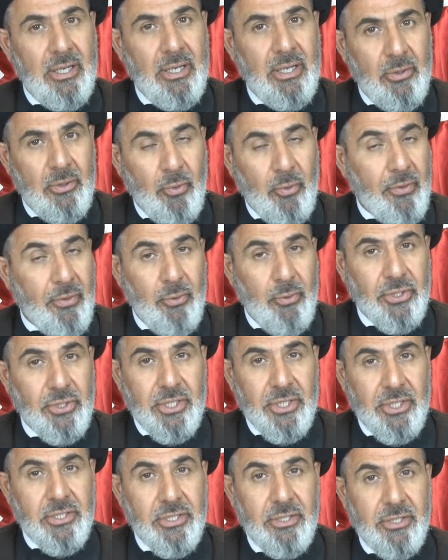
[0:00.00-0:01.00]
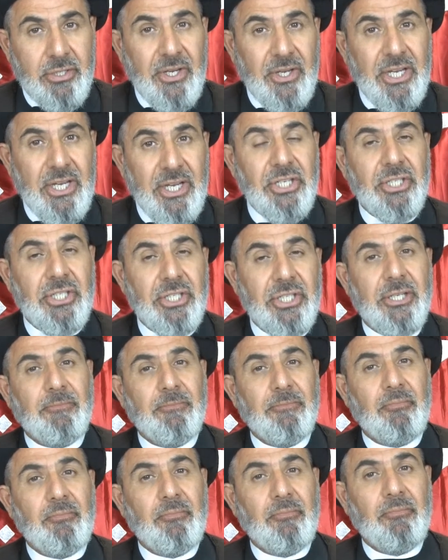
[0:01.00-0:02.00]
with no justification
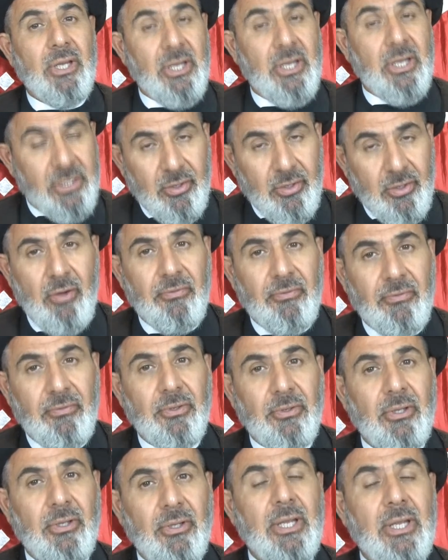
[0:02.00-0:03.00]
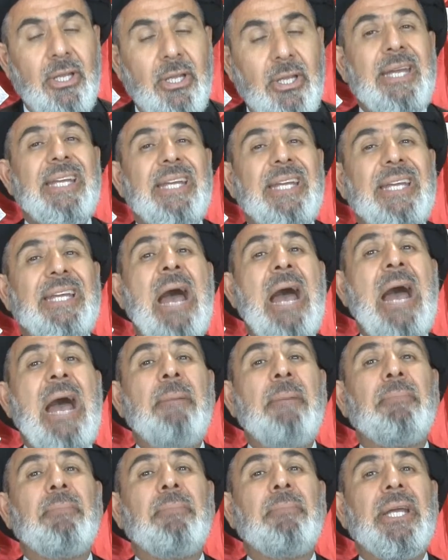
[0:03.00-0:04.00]
is lawful,
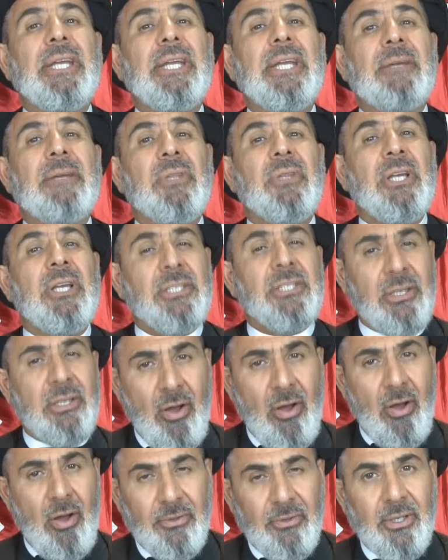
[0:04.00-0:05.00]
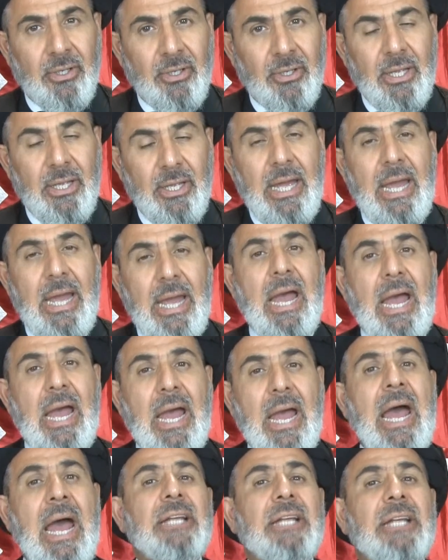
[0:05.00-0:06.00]
gambling is lawful,
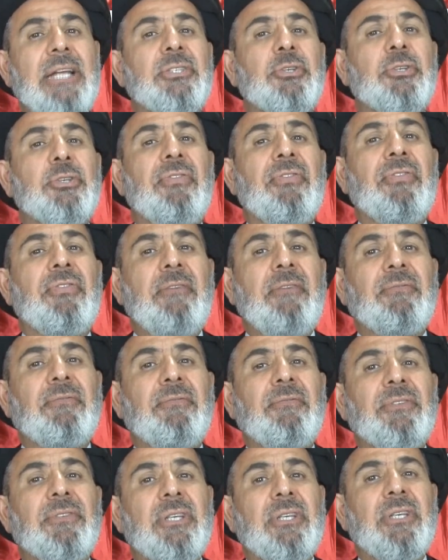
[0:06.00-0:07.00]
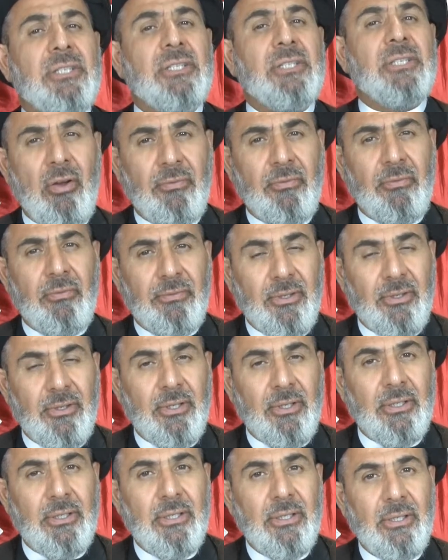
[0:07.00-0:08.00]
acts of theft is lawful,
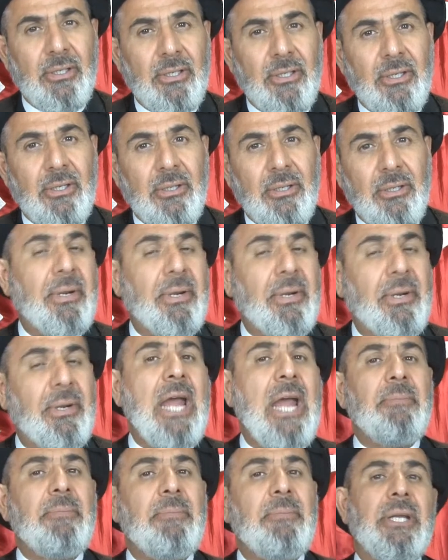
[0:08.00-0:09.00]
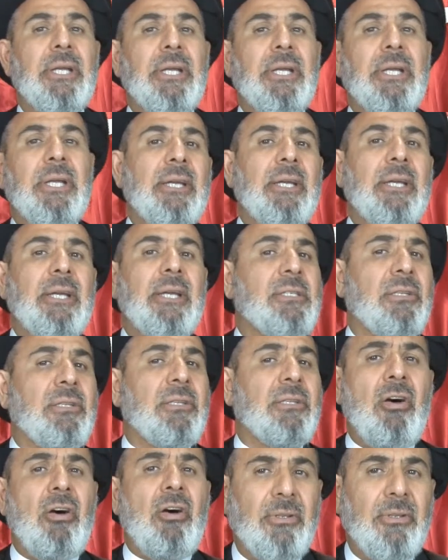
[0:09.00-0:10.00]
bribery is
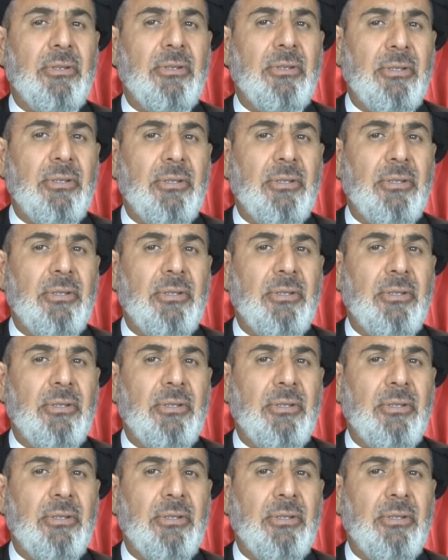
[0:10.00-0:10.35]
lawful,